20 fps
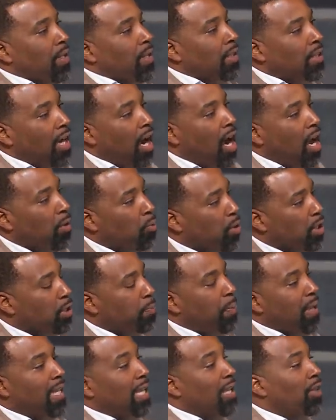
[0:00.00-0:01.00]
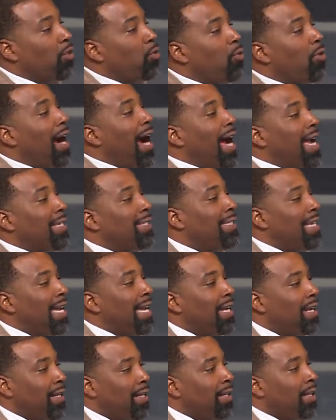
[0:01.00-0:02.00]
God was speaking through
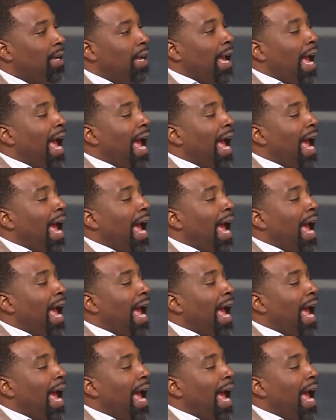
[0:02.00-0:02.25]
Isaiah,